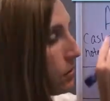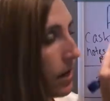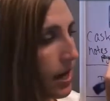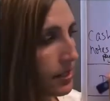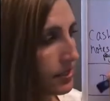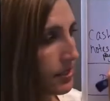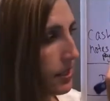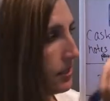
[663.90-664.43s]

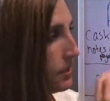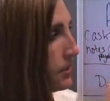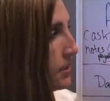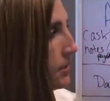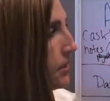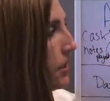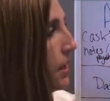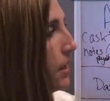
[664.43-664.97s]
assets
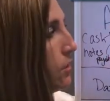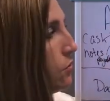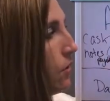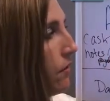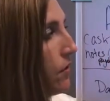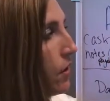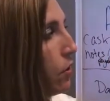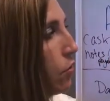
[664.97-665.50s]
and you have
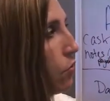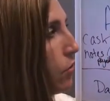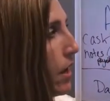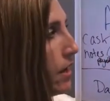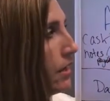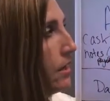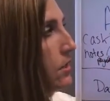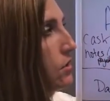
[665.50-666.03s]
a
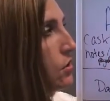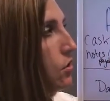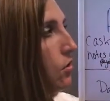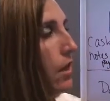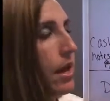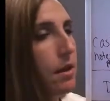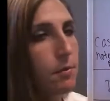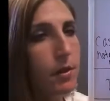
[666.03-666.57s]
credit to your
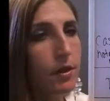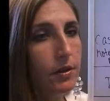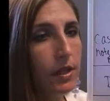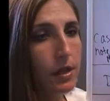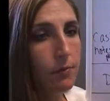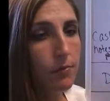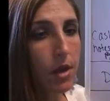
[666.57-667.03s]
liability.